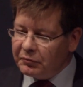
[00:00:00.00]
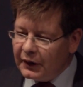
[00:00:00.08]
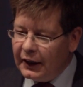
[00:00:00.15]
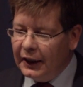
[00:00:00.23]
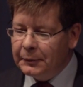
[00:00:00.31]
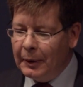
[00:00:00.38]

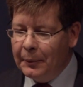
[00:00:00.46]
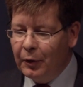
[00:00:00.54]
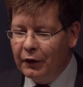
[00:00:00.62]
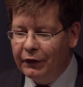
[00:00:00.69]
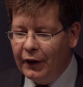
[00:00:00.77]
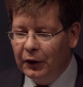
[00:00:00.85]
Less
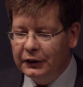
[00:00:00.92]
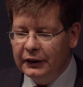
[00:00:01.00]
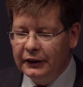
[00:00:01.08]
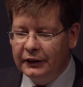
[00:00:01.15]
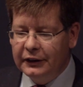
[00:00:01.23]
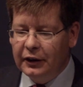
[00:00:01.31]
people have
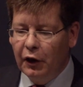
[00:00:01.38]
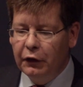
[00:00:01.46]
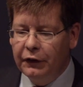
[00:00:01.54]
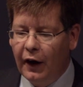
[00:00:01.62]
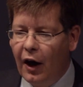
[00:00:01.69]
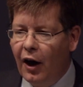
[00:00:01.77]
voted
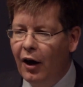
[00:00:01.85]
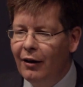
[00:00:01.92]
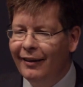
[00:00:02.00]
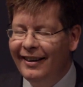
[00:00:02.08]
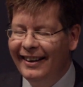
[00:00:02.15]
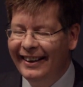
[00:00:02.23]
so far.